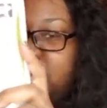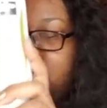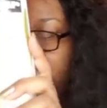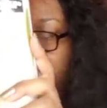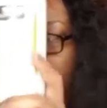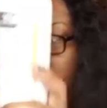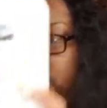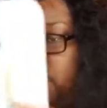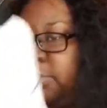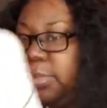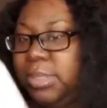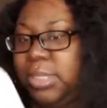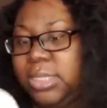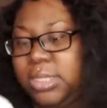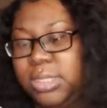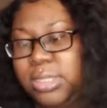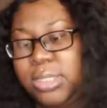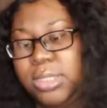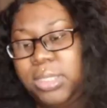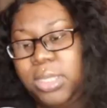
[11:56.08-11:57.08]
as well, but
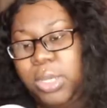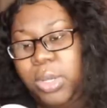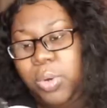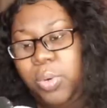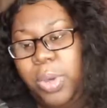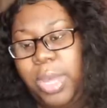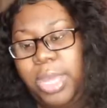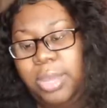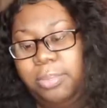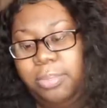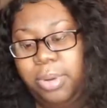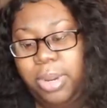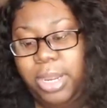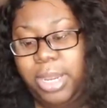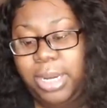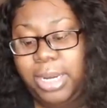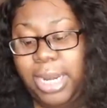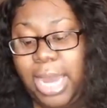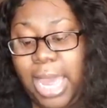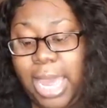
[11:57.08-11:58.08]
this is the Equate
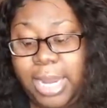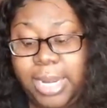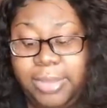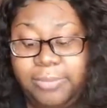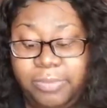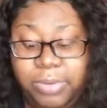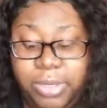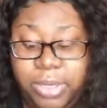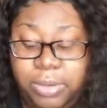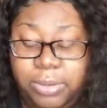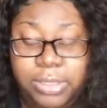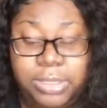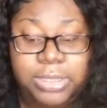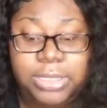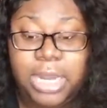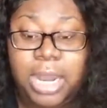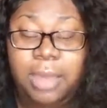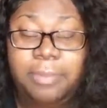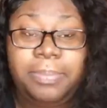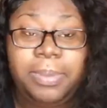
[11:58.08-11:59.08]
brand, and I didn't even notice
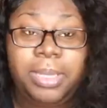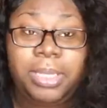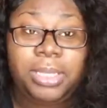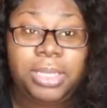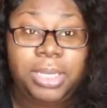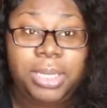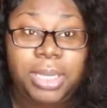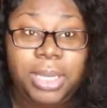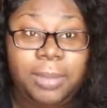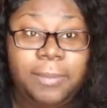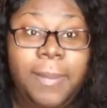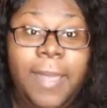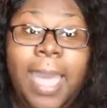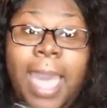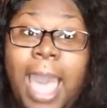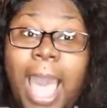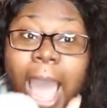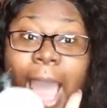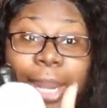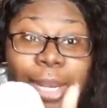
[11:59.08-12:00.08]
that I picked it up.
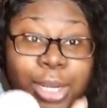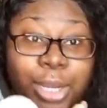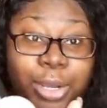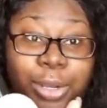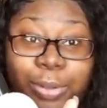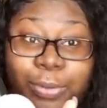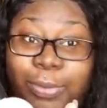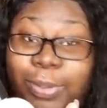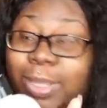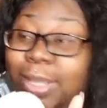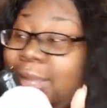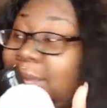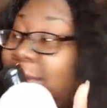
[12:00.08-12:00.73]
I know